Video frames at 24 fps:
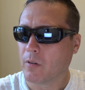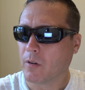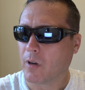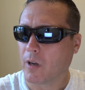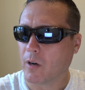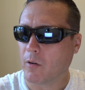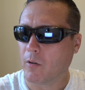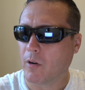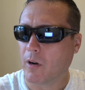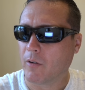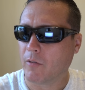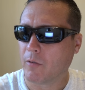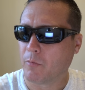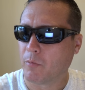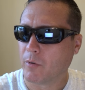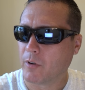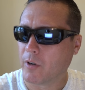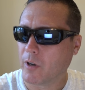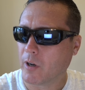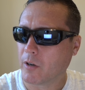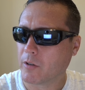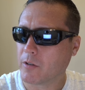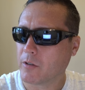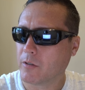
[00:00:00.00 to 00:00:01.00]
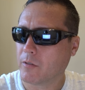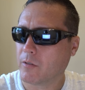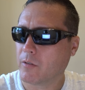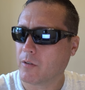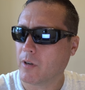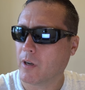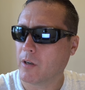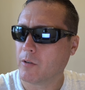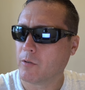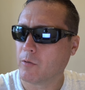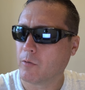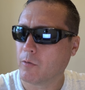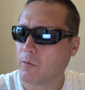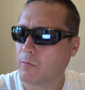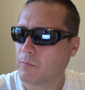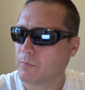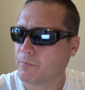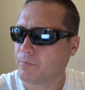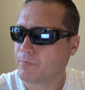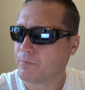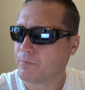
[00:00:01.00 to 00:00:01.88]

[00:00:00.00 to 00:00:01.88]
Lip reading: I don't have a production schedule.